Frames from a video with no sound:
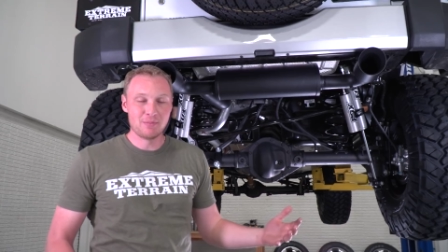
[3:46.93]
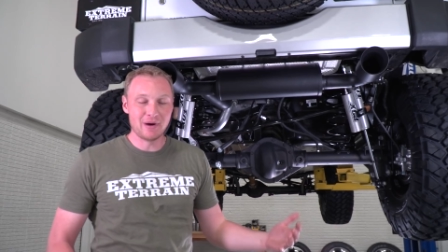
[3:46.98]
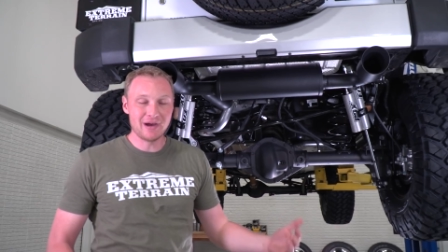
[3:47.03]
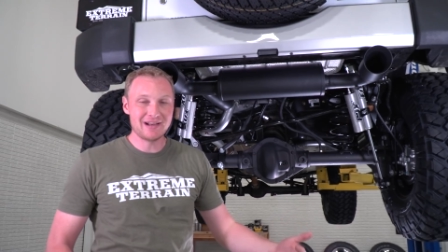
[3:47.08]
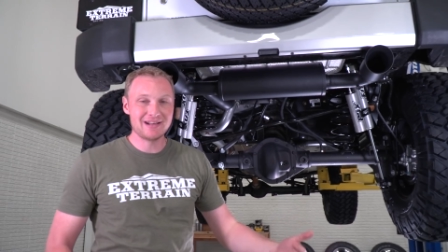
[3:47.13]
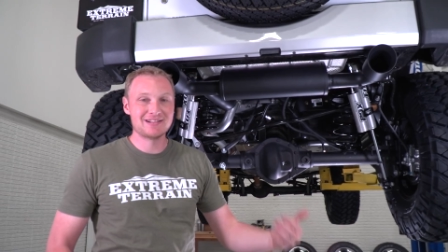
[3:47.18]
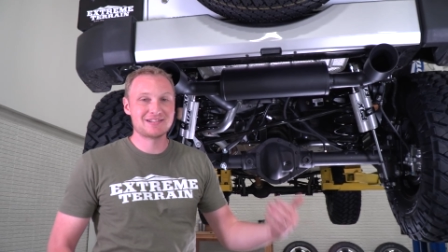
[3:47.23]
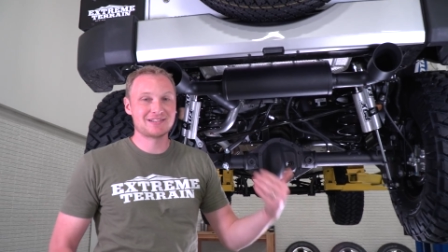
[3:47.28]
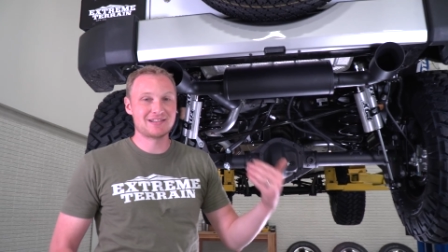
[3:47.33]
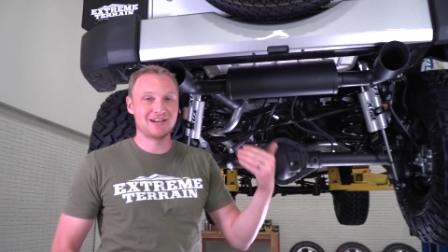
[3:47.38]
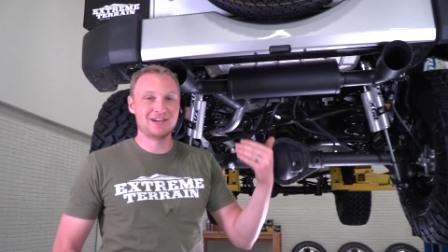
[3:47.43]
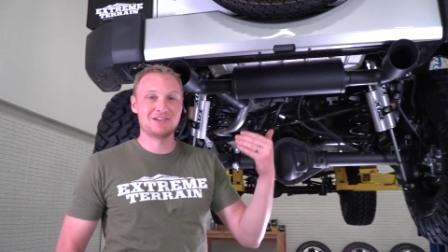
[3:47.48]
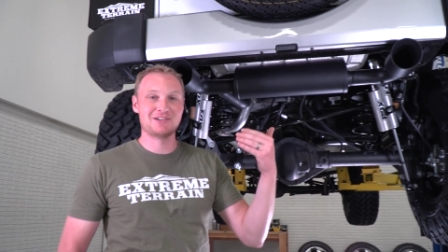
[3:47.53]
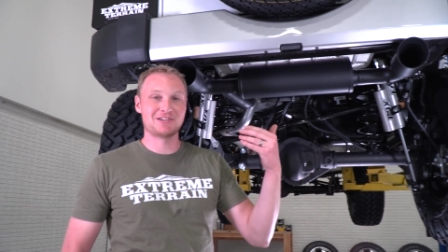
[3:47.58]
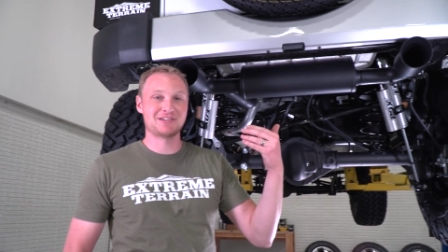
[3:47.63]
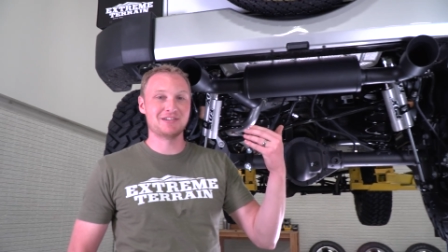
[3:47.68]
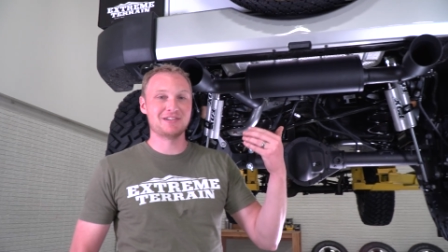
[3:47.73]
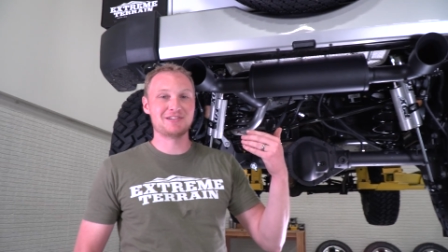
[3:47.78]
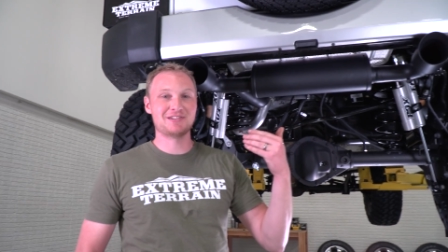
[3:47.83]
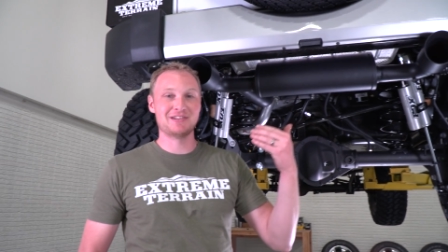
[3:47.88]
But instead of
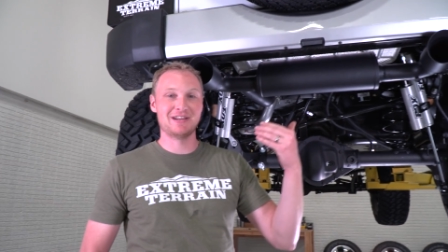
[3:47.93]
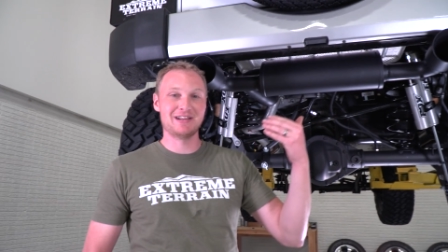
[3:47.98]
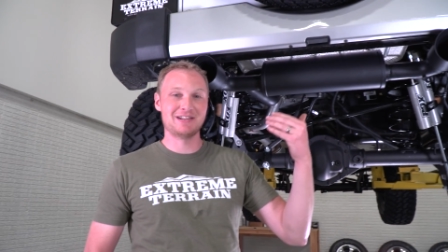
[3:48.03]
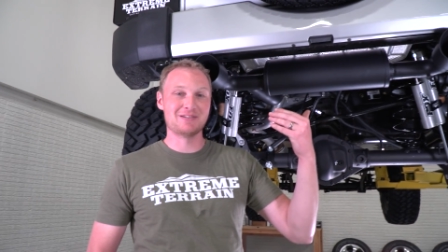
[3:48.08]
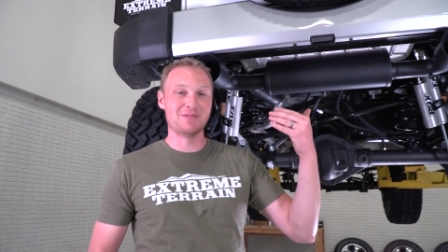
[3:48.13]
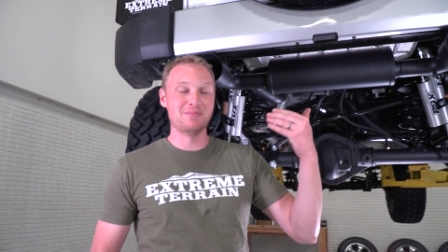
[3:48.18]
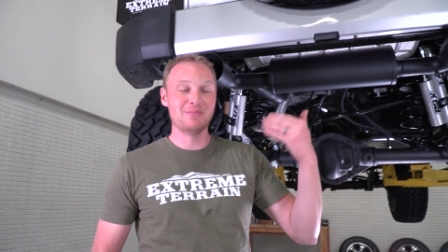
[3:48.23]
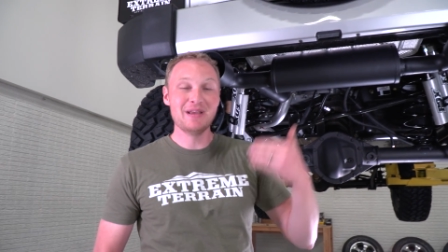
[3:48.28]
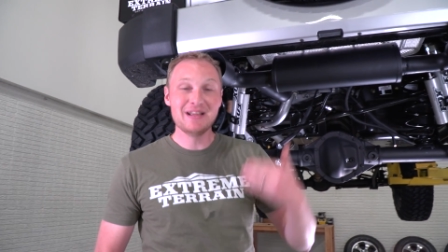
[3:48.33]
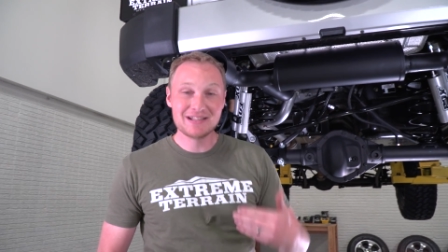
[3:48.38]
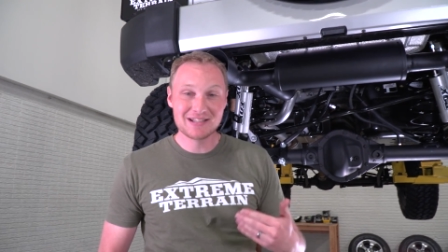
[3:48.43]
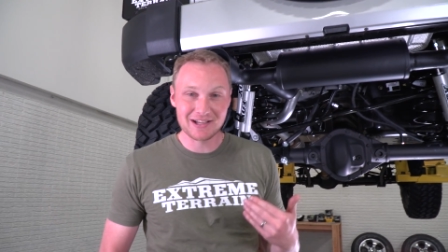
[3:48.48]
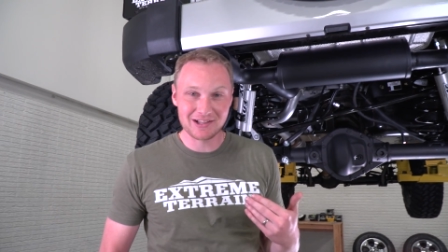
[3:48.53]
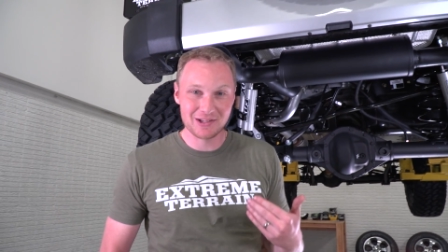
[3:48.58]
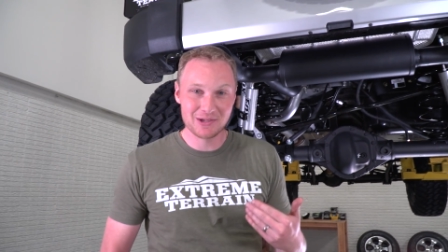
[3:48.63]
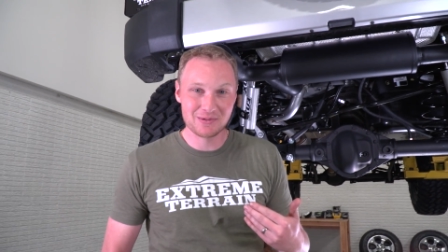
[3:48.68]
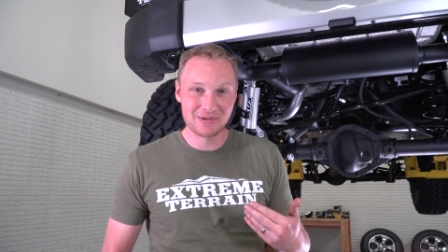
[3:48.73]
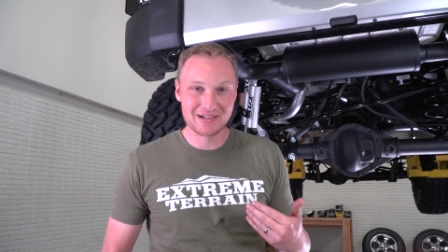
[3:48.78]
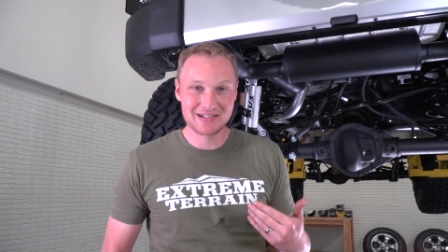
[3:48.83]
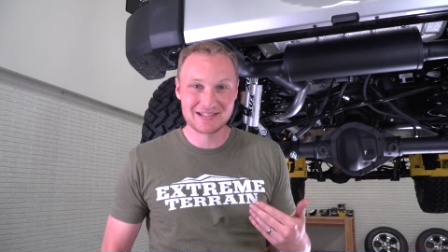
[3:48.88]
just listening to me tell
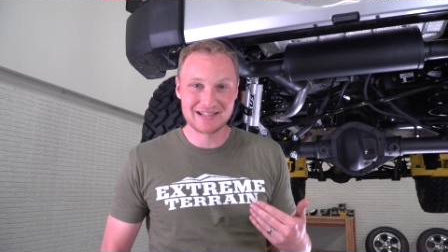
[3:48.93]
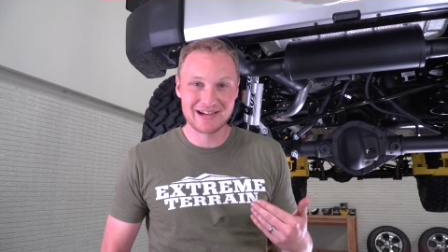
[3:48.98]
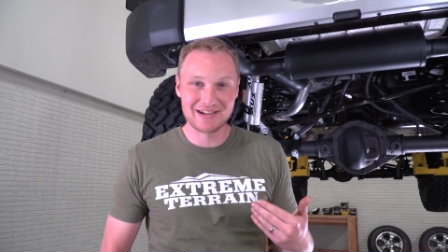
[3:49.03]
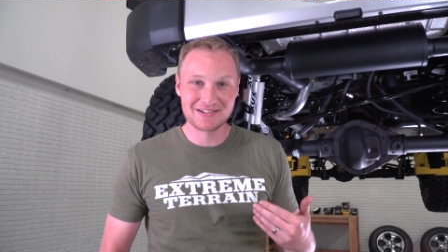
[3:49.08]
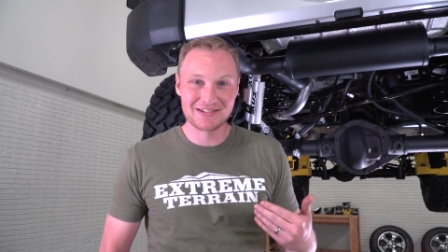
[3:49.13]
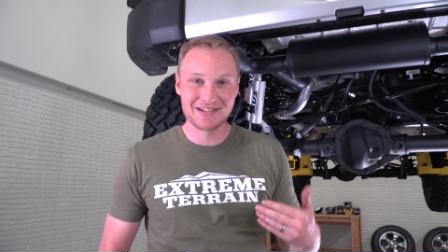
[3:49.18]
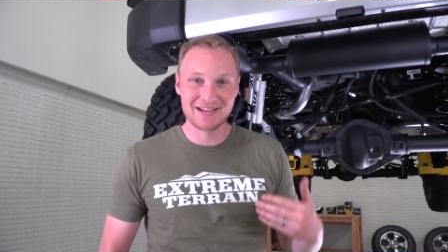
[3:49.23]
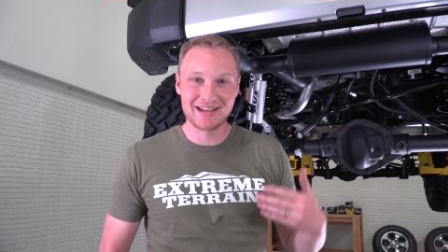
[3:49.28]
you what it sounds